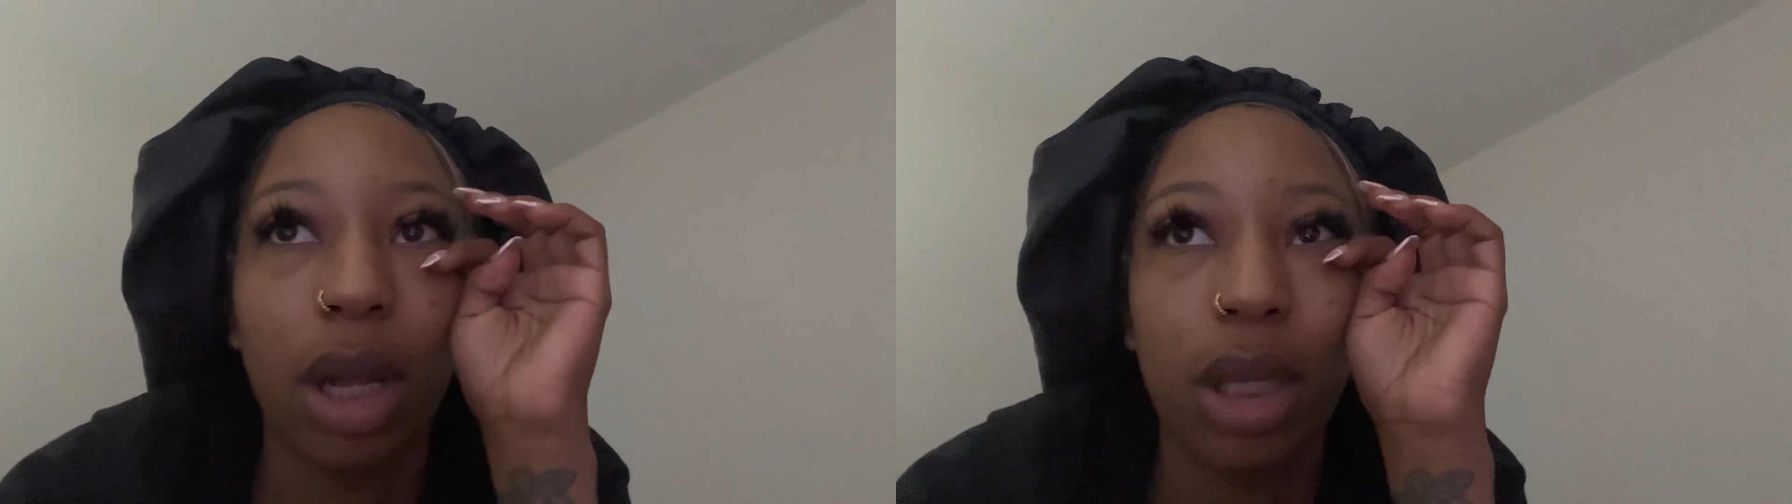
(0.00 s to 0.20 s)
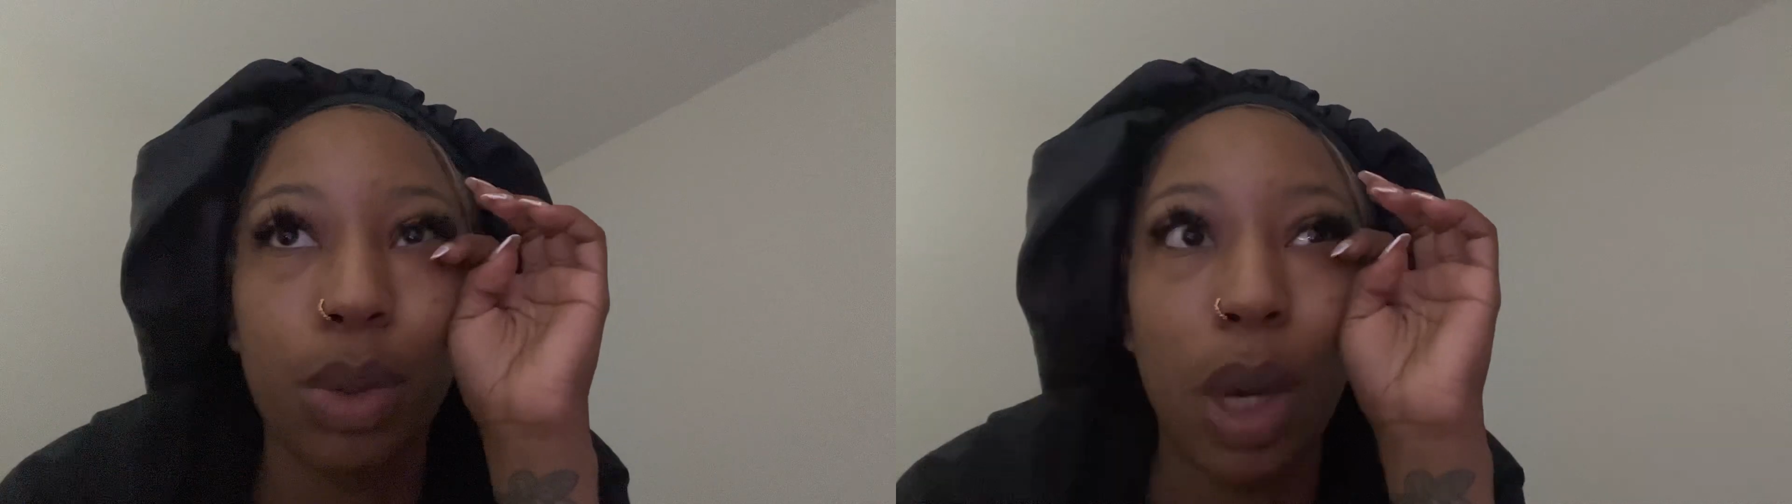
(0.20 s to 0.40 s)

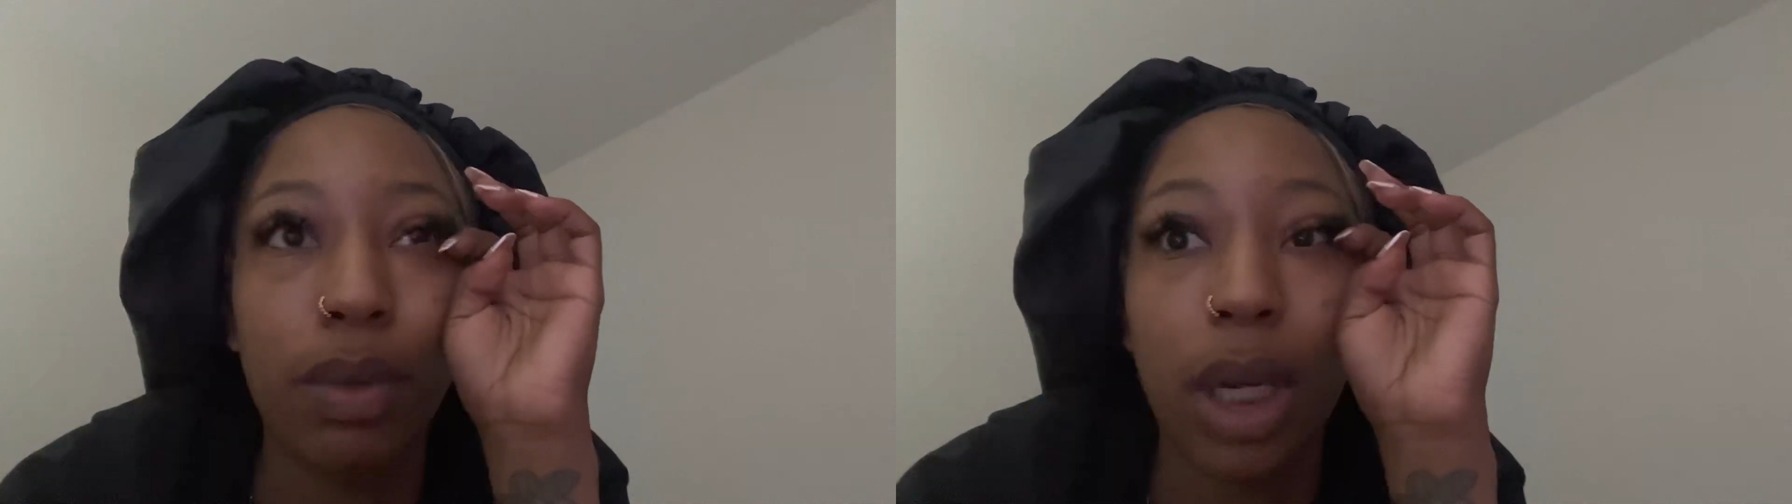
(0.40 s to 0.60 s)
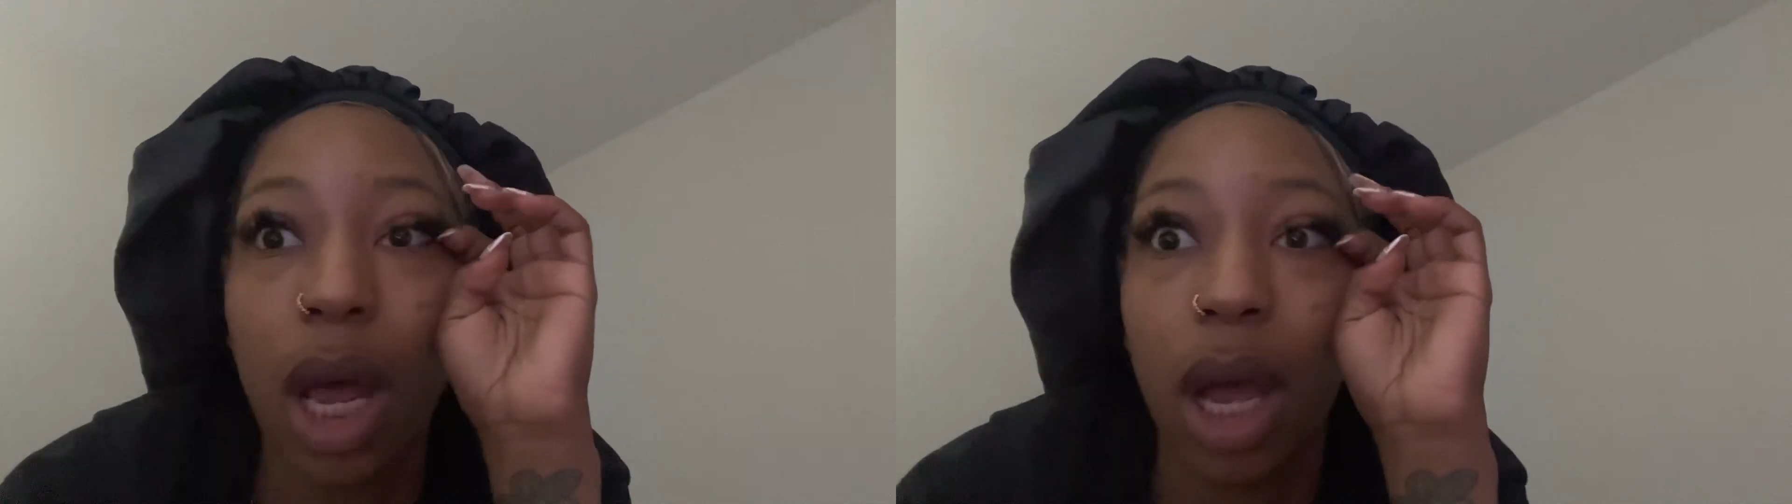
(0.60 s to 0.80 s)
12
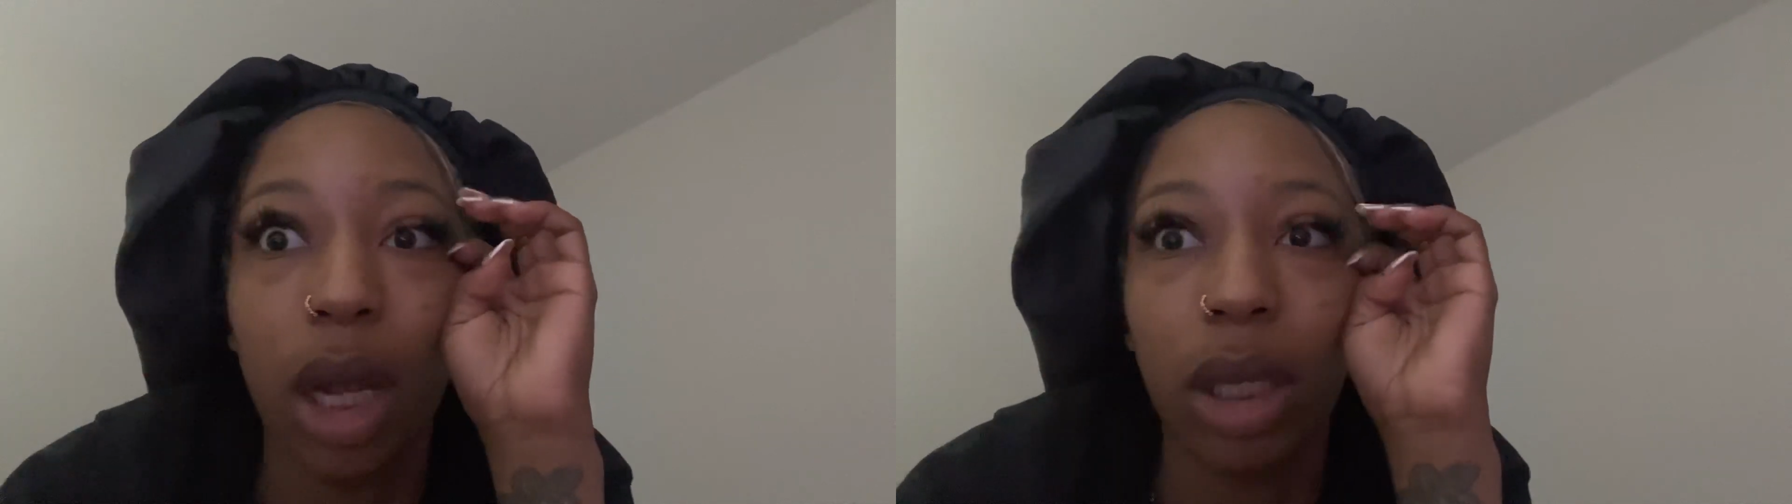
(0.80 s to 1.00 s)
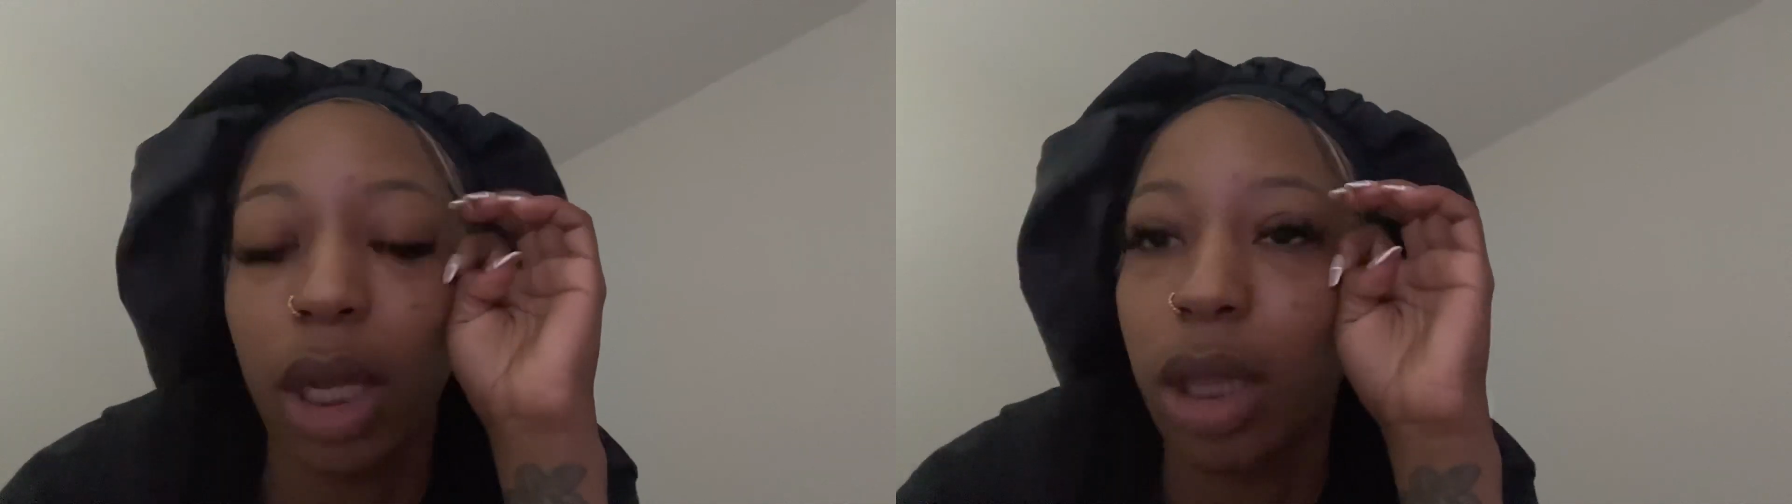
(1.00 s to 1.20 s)
to
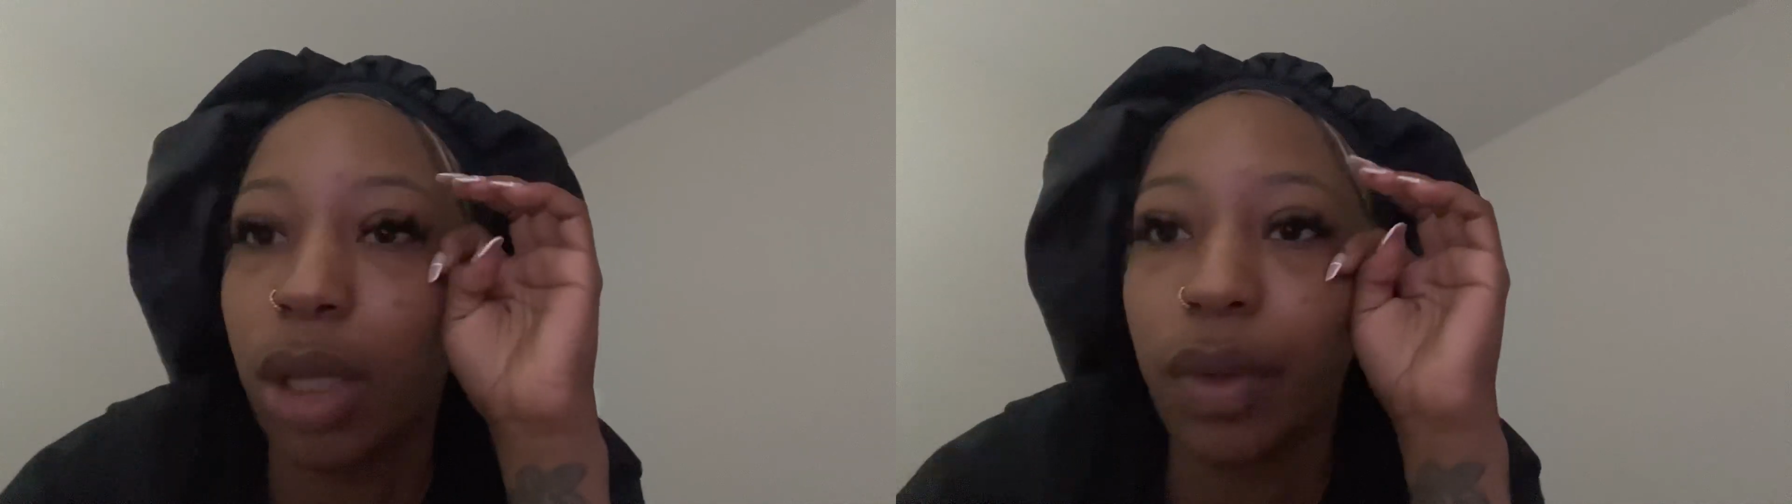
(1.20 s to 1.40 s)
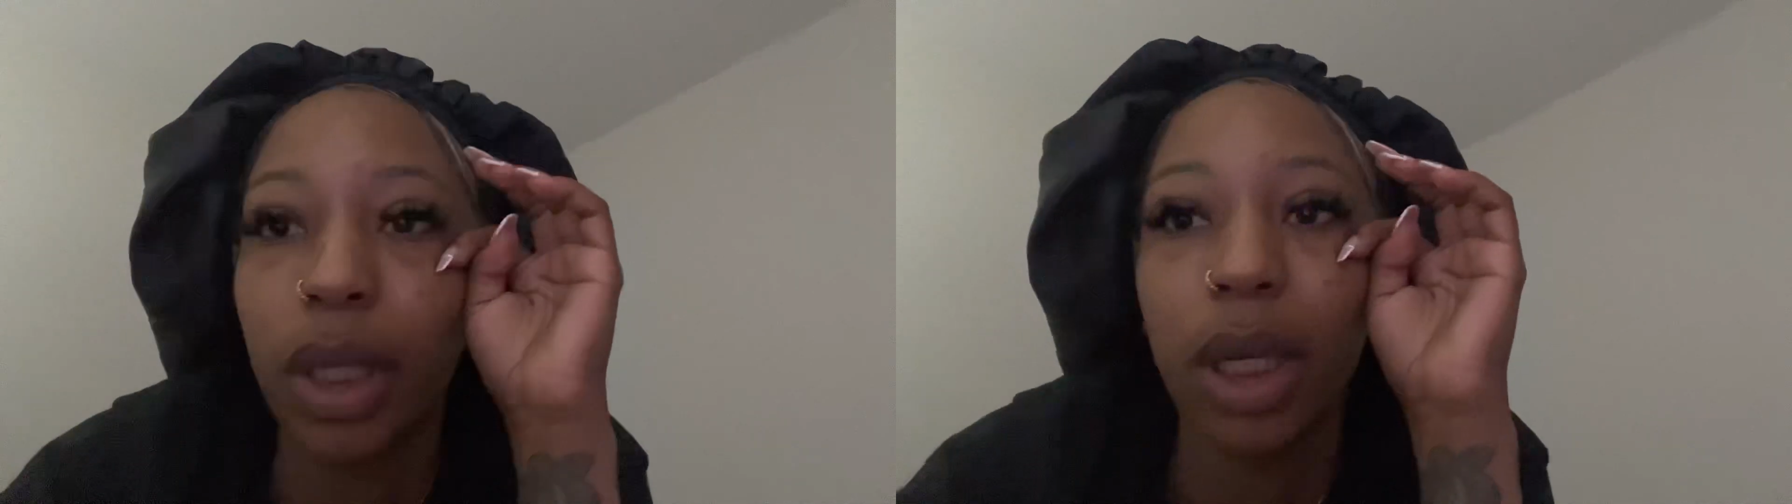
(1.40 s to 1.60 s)
9, like
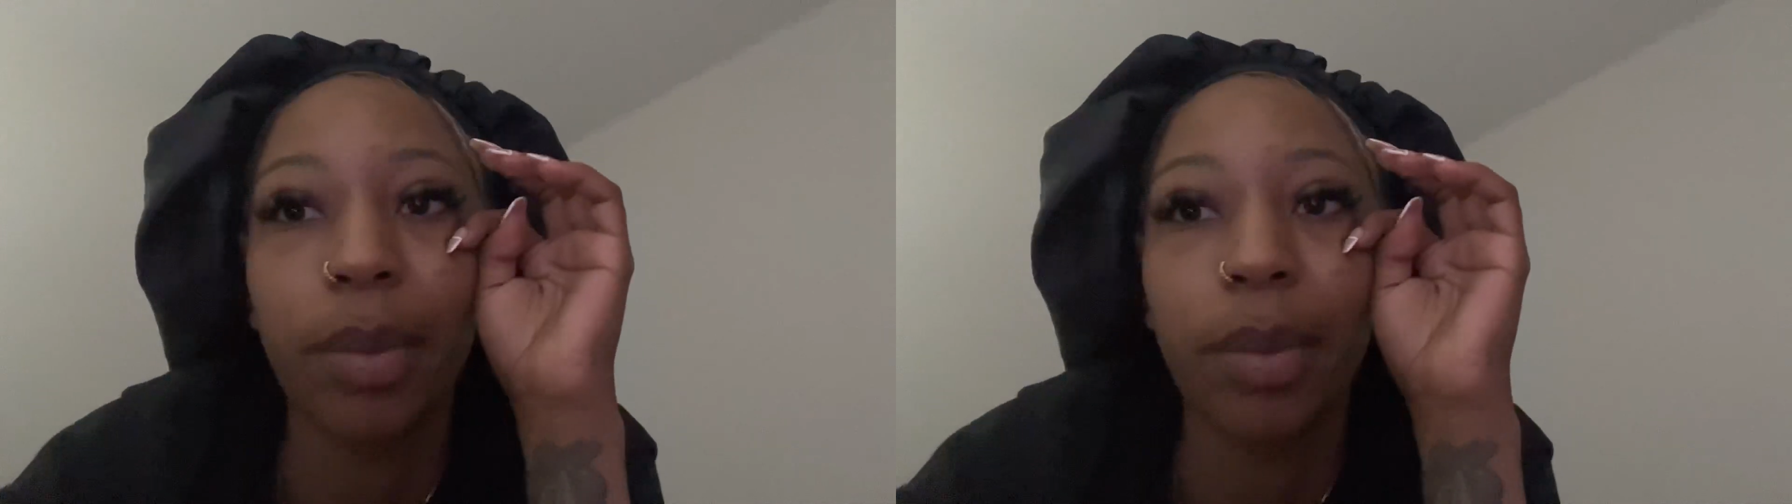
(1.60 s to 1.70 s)
literally in the